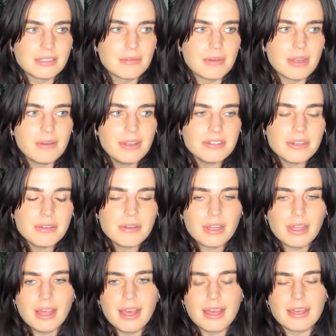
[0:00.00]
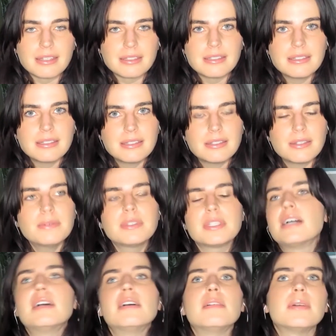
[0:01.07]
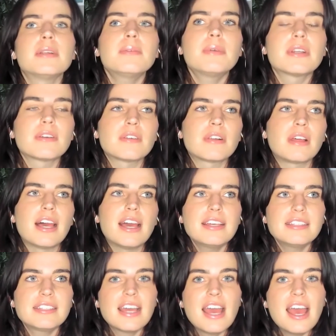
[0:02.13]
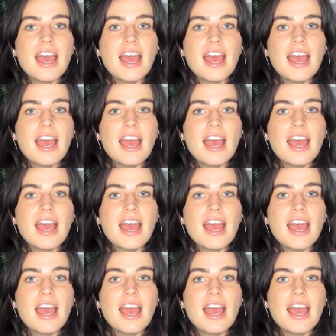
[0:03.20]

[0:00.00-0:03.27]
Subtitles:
Why do I have to go to class? This is so dumb. I don't want to go to class.